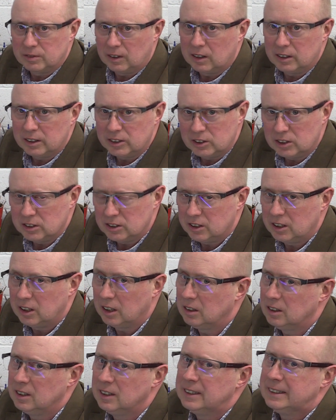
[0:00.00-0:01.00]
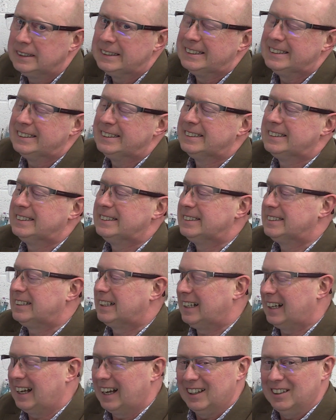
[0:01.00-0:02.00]
varnishes,
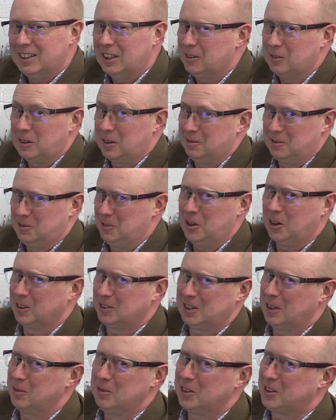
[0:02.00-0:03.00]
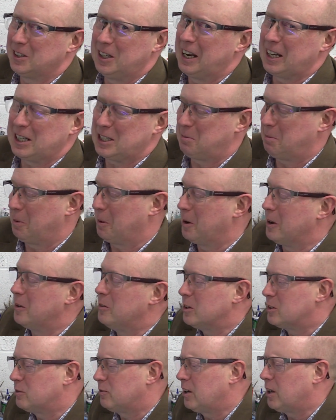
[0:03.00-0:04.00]
I'm not an expert
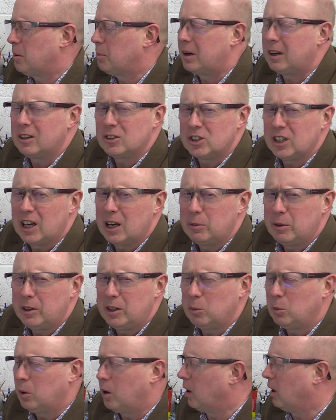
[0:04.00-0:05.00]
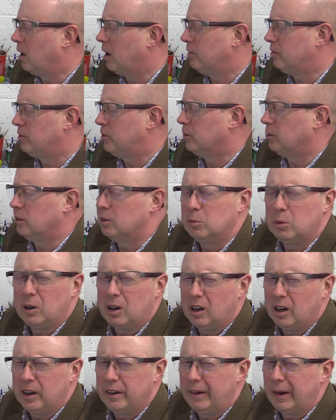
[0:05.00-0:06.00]
in this field, but I'll share with you what I've done and
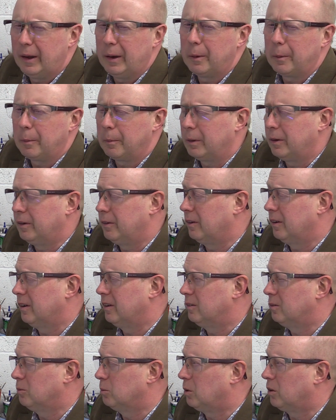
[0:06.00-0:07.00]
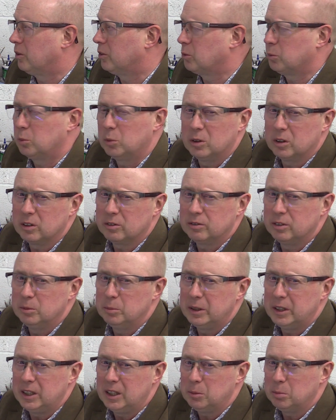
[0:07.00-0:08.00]
what I know and what's worked for
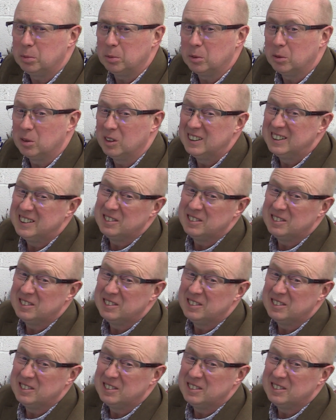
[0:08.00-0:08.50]
me. But